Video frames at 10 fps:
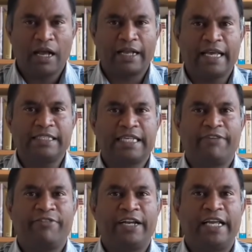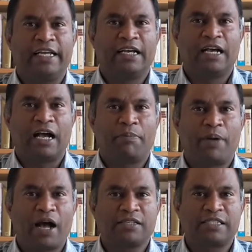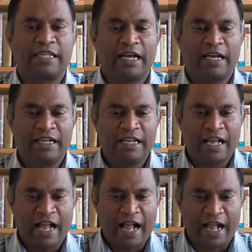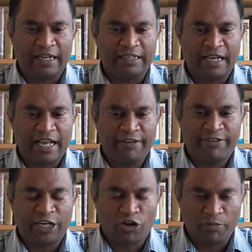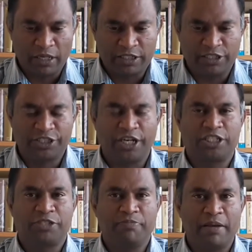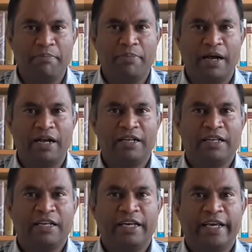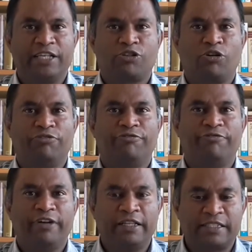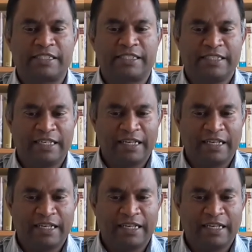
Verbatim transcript: I guess every uh, pastor and uh, every committed church member is convinced